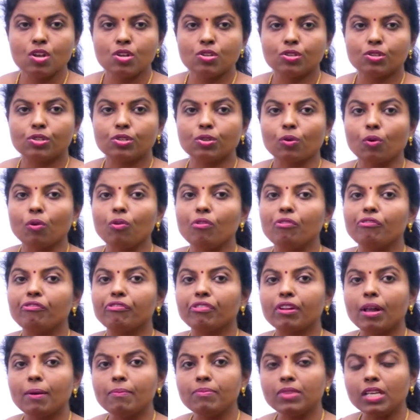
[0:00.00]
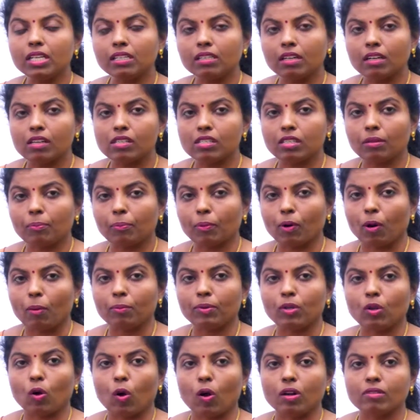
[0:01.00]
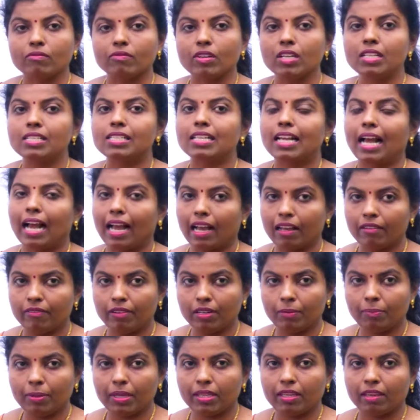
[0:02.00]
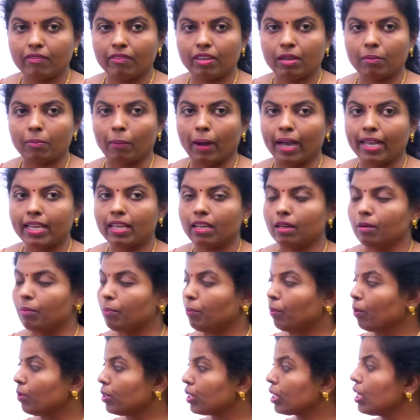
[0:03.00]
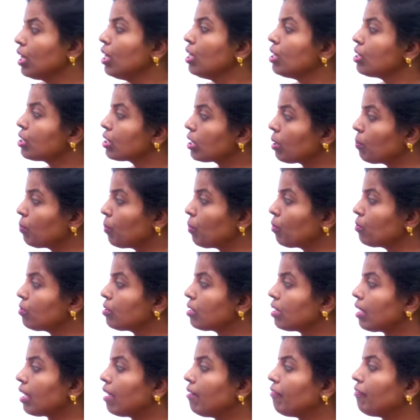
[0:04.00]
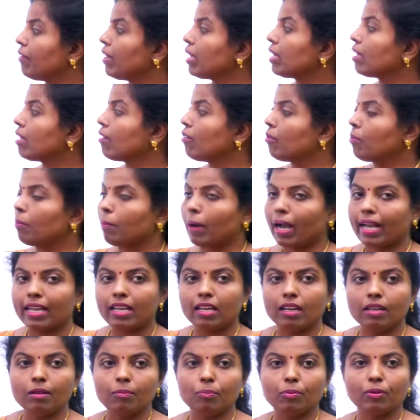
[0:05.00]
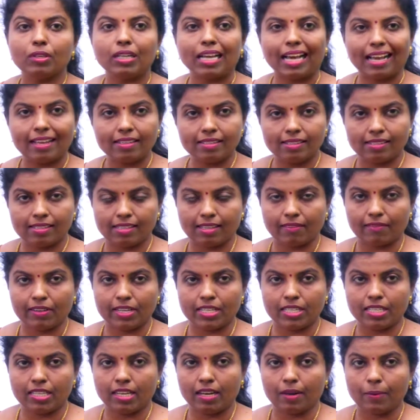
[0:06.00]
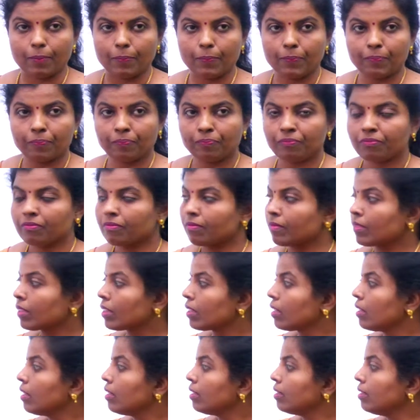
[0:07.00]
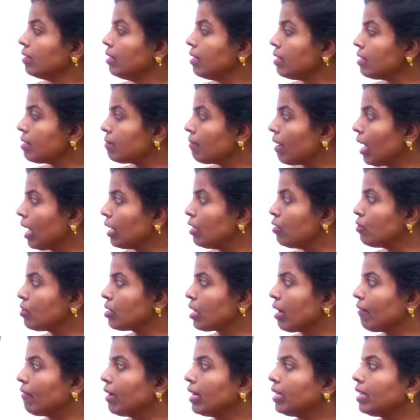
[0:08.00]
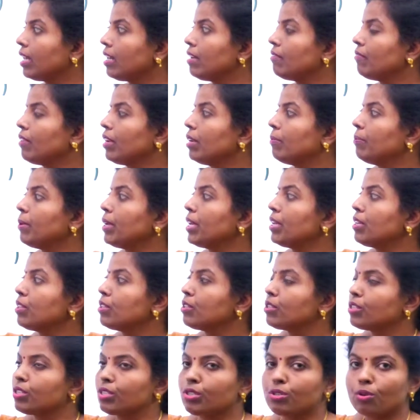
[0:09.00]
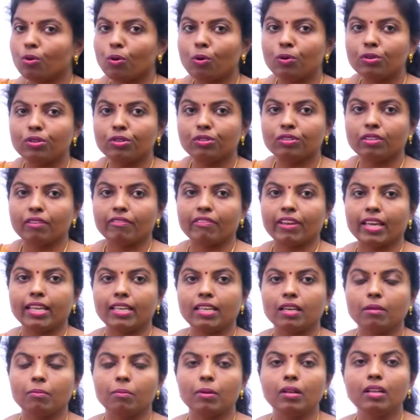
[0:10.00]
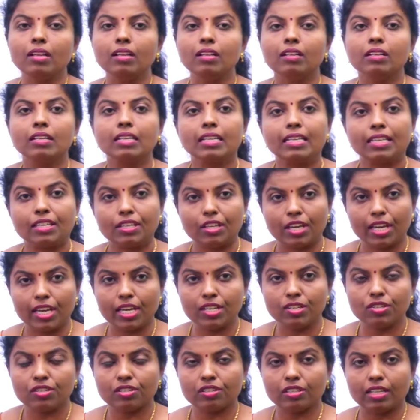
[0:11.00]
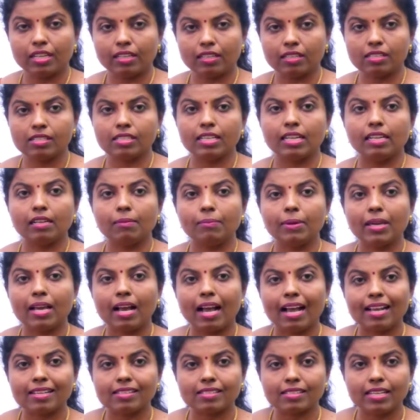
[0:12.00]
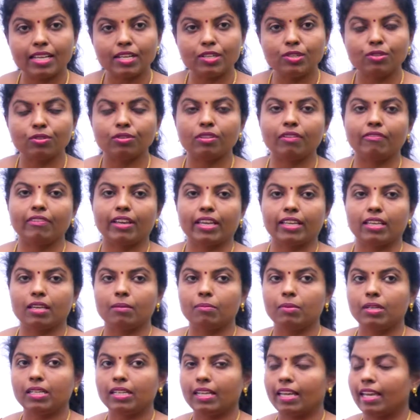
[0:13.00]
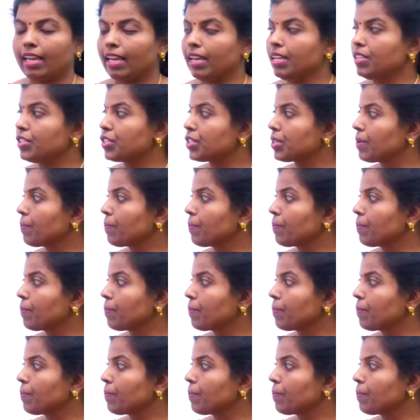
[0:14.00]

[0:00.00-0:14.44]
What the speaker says: So, from the cursor prompt onwards, I will be giving my input. Suppose if I give my input as 17, this value 17 will be stored to the variable age, that is, it will be assigned to the variable age,